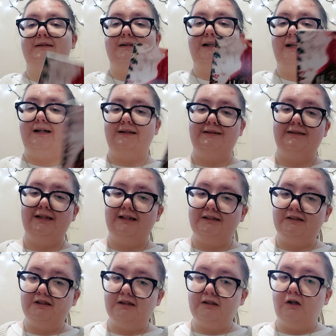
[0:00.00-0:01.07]

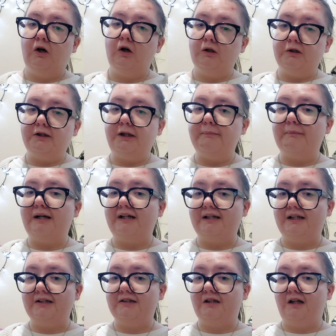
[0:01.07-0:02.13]
A Holiday by
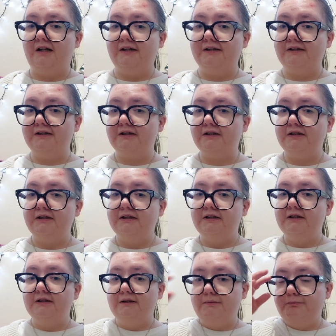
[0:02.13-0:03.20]
Gaslight
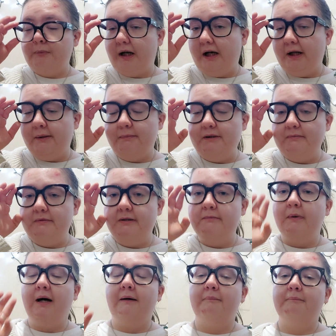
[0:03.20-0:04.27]
by Mimi
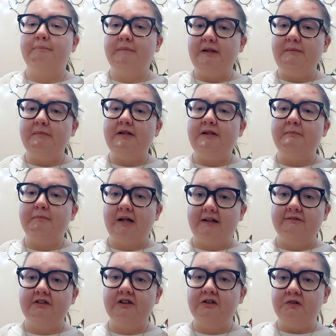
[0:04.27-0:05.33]

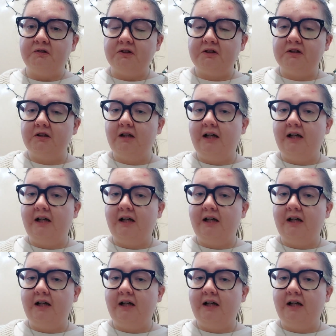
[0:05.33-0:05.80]
Matthews.